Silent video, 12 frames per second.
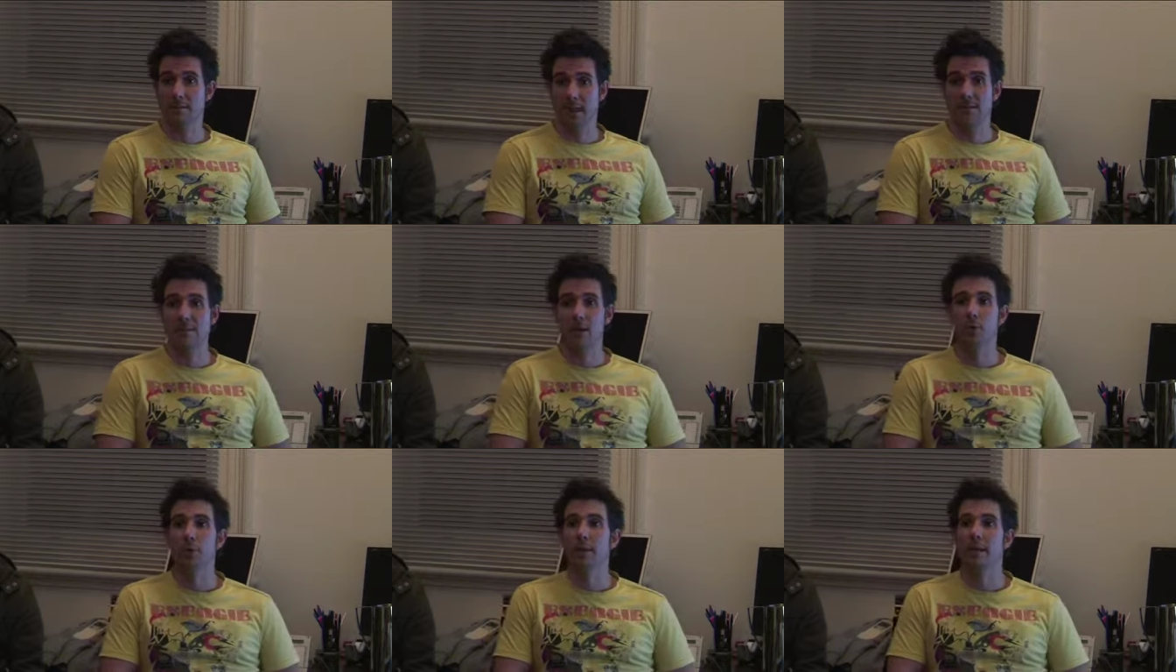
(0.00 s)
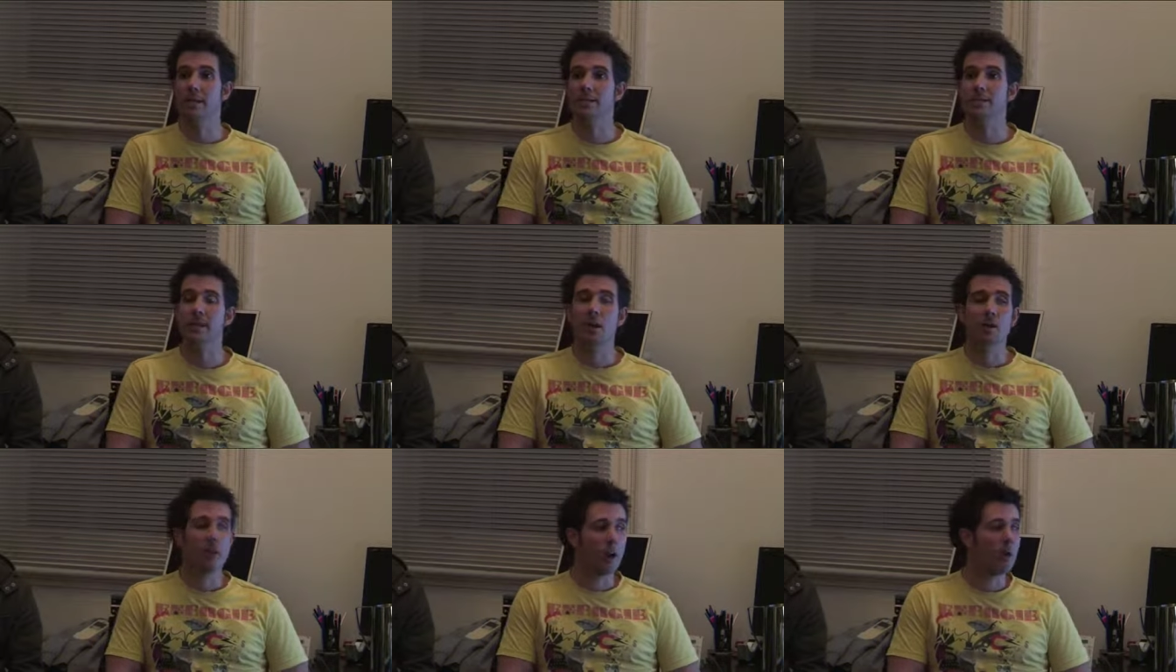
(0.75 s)
That's how good it is.
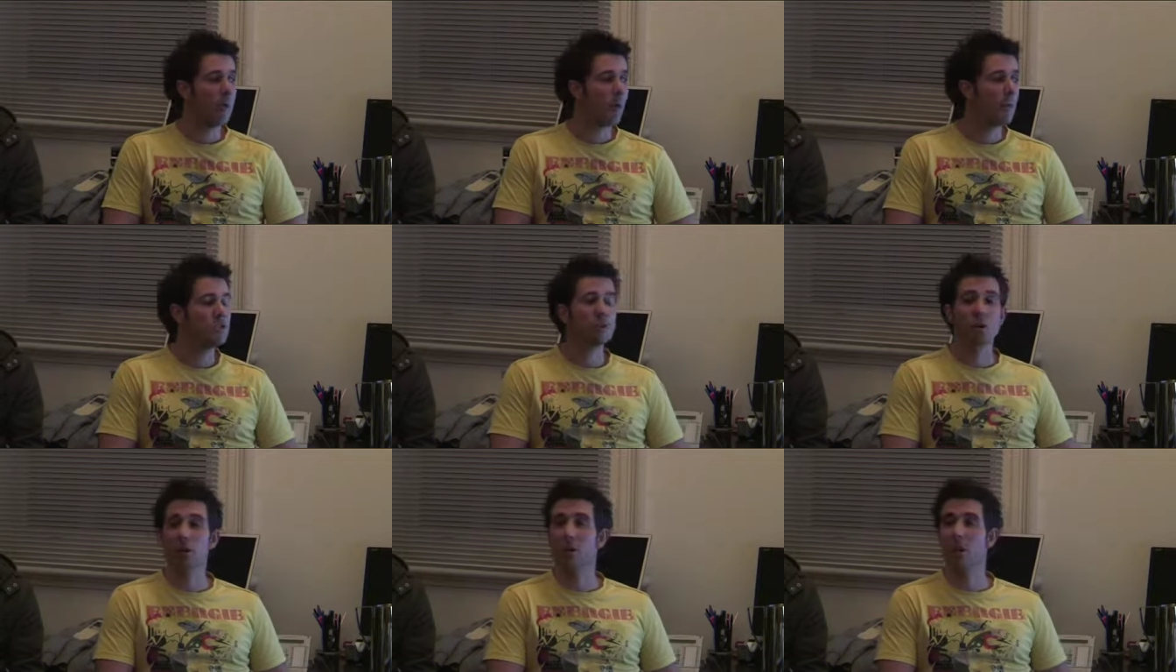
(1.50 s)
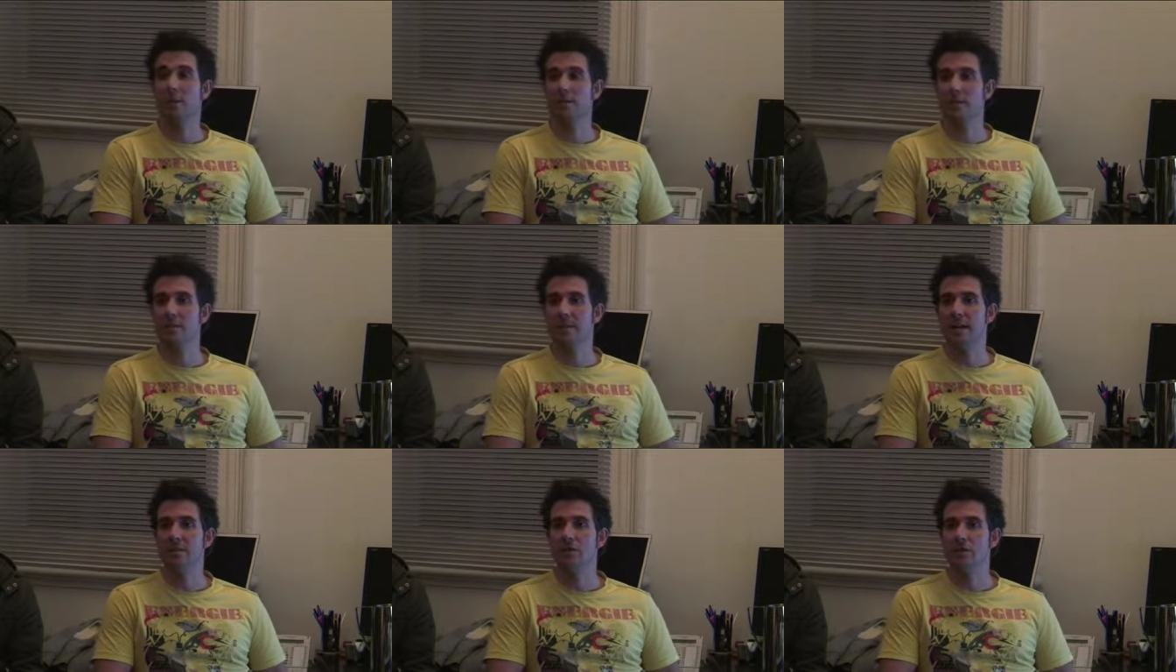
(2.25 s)
The only problem is you've got to know its
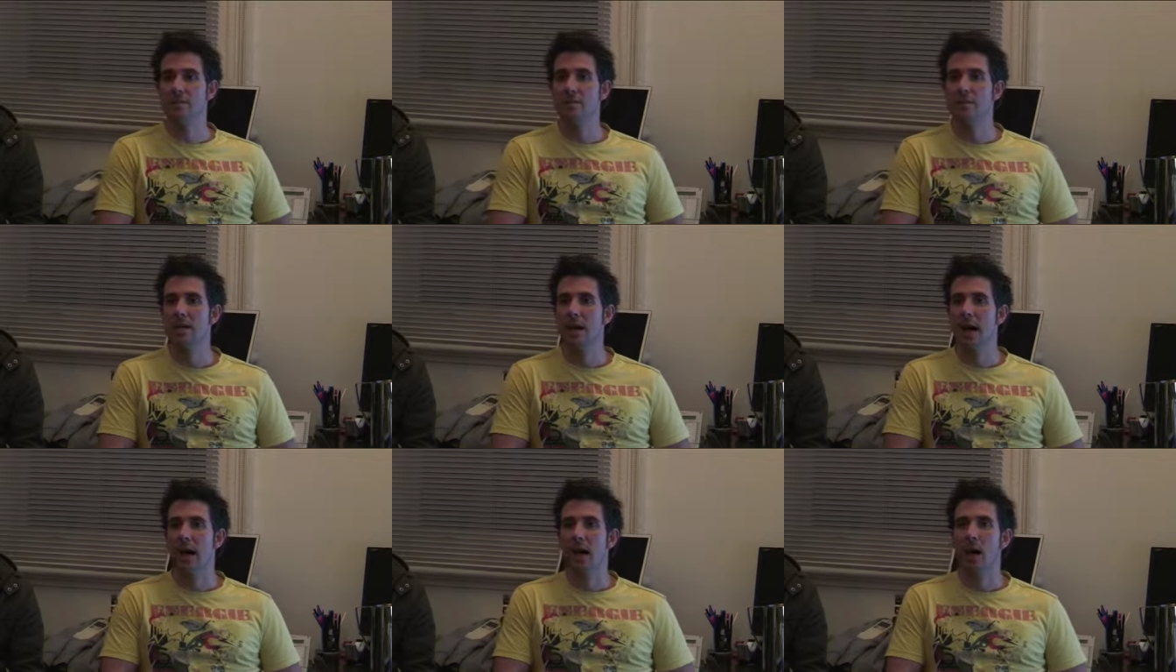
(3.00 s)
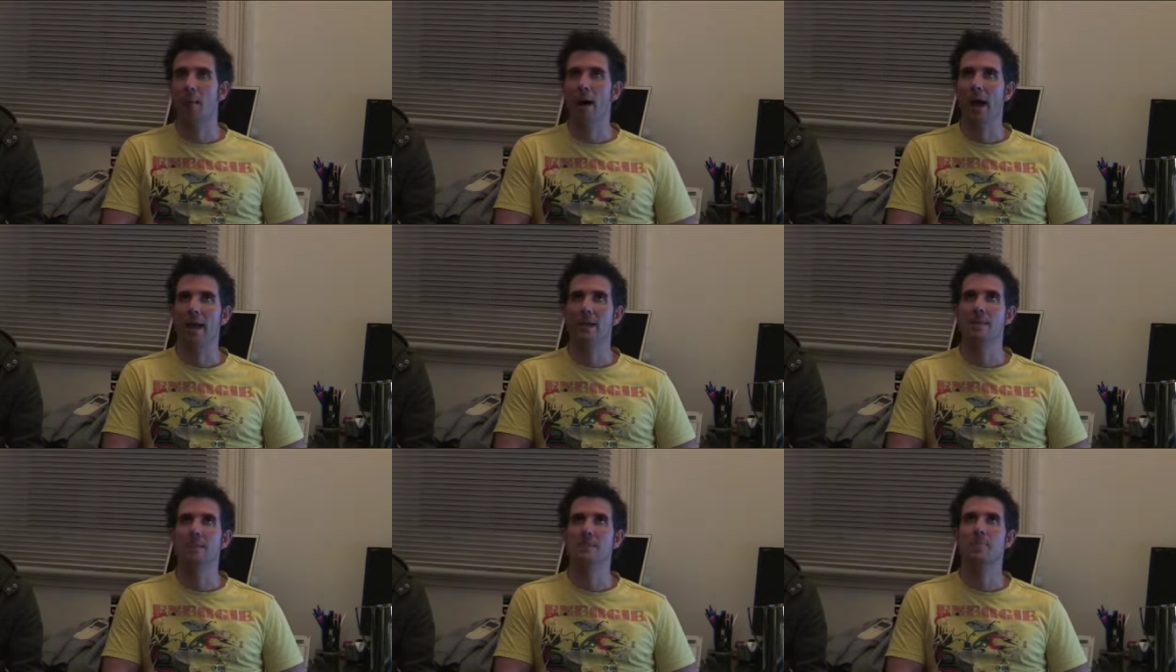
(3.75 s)
limitations,
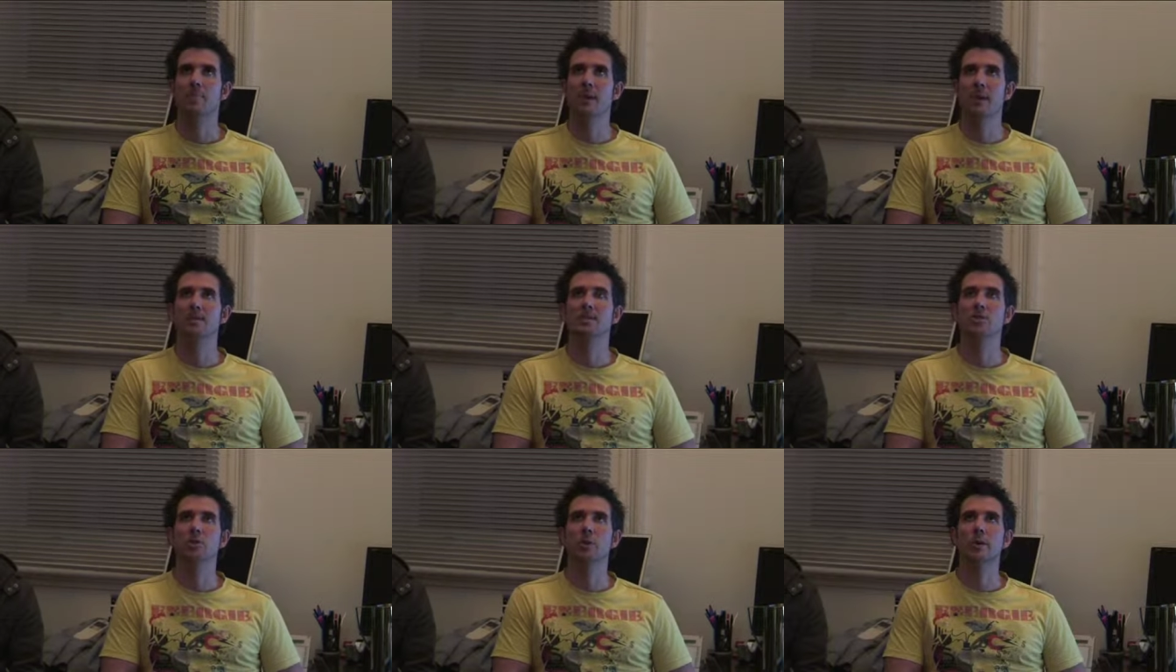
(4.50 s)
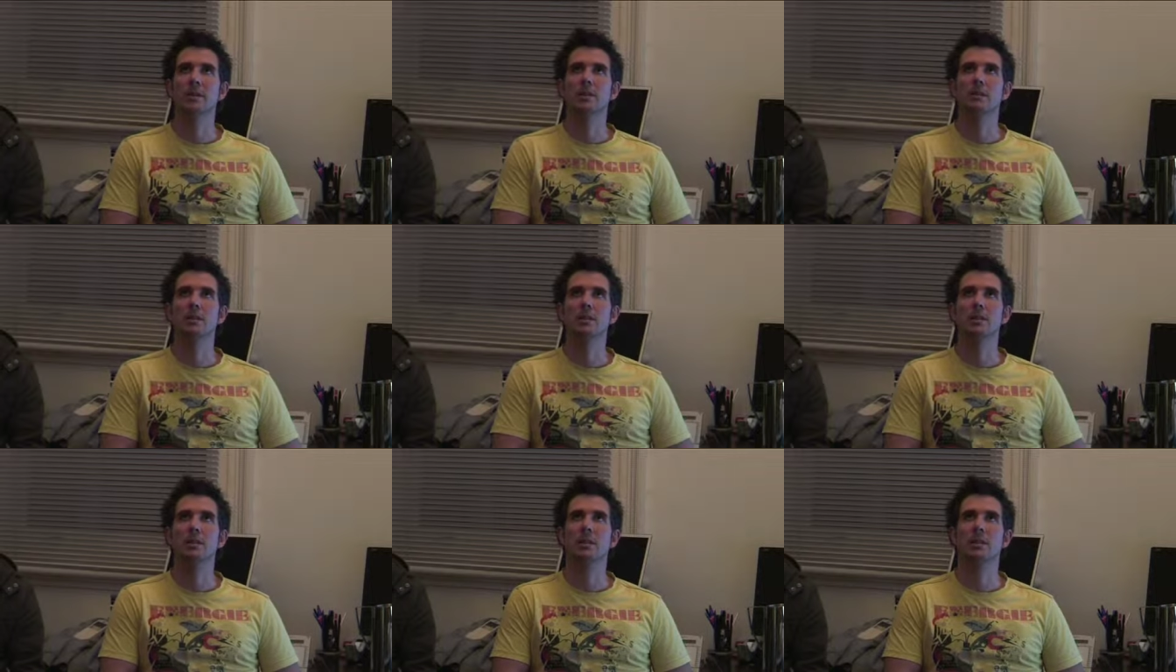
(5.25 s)
and its biggest issue is
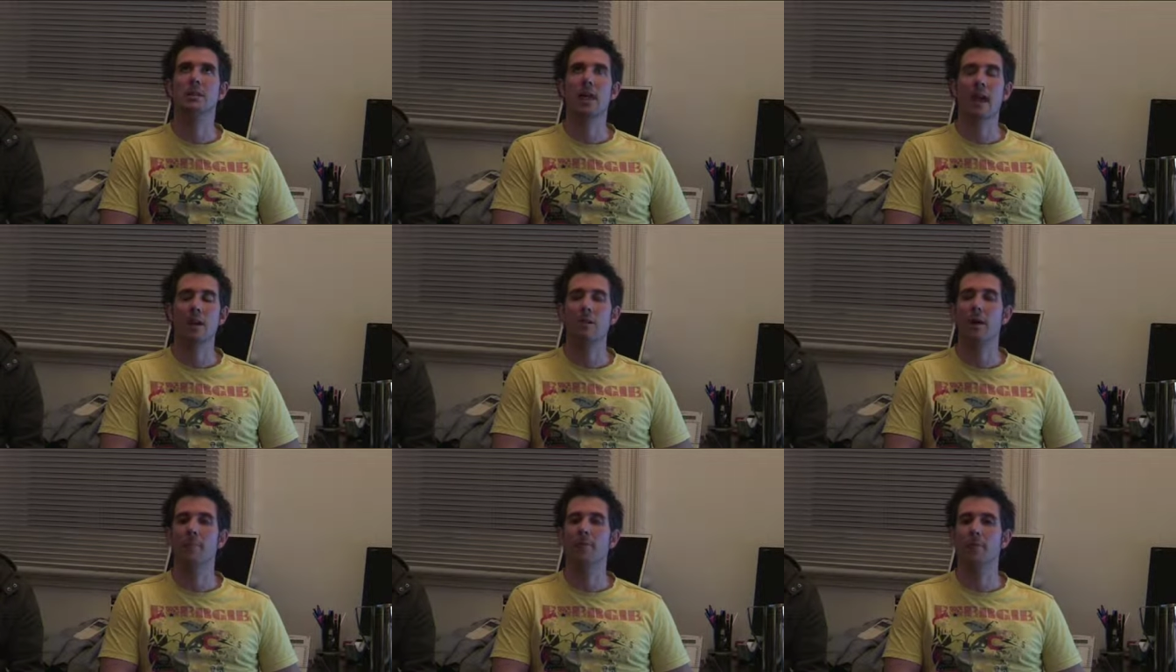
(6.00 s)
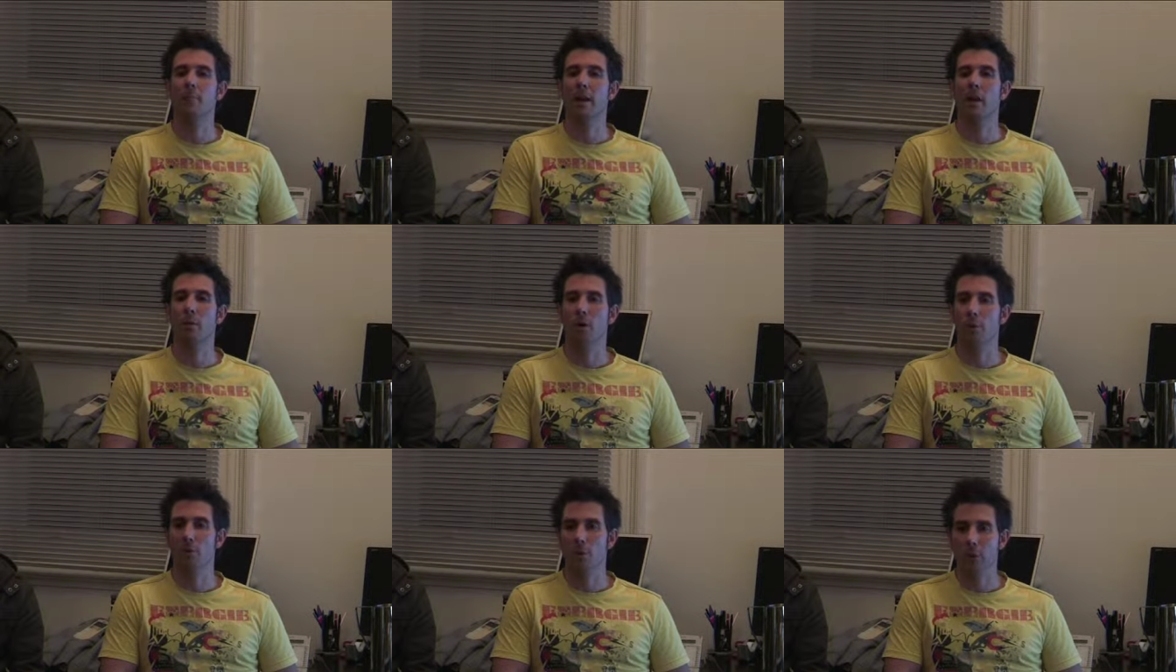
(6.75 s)
they grabbed it and made it
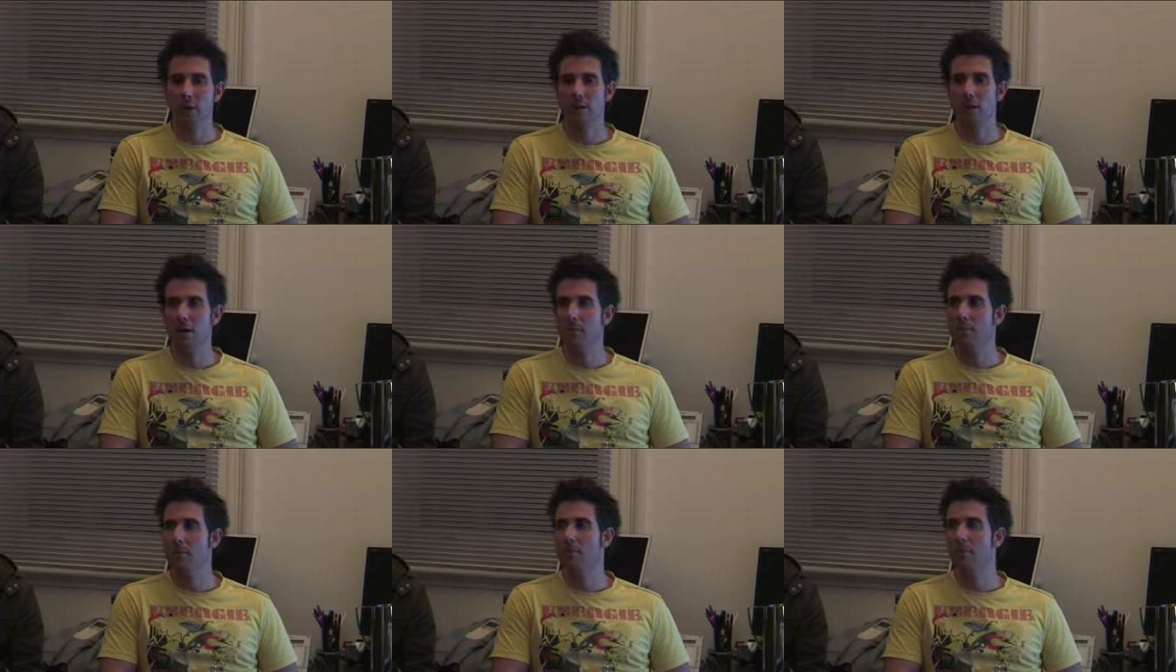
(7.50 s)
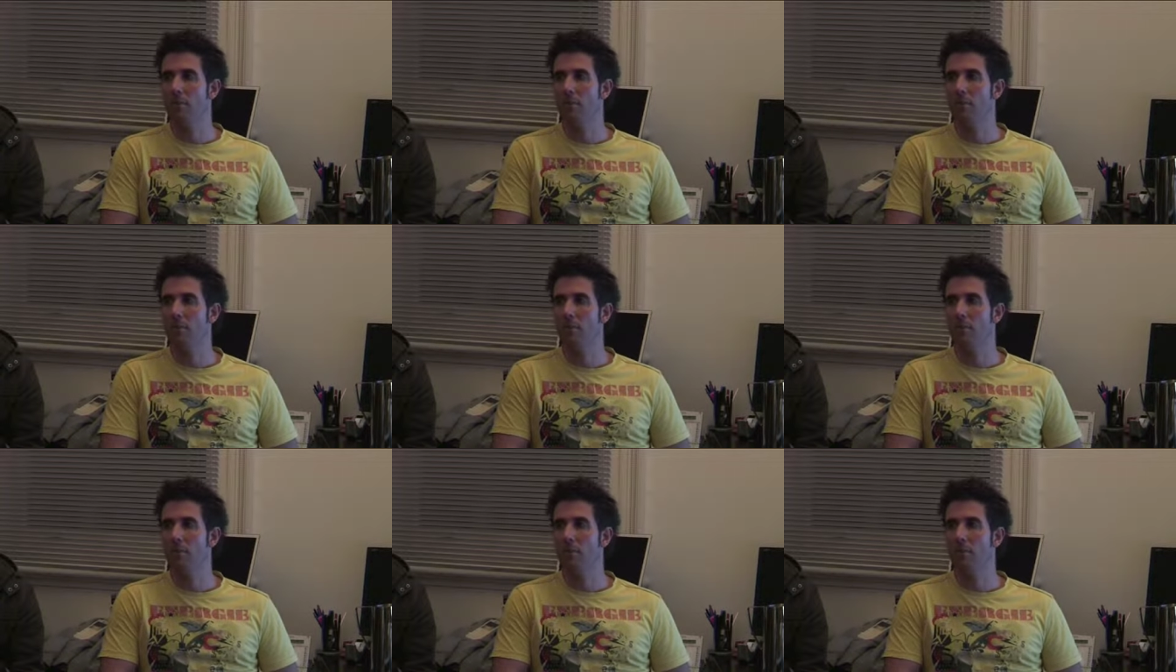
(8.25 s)
work with QuickTime.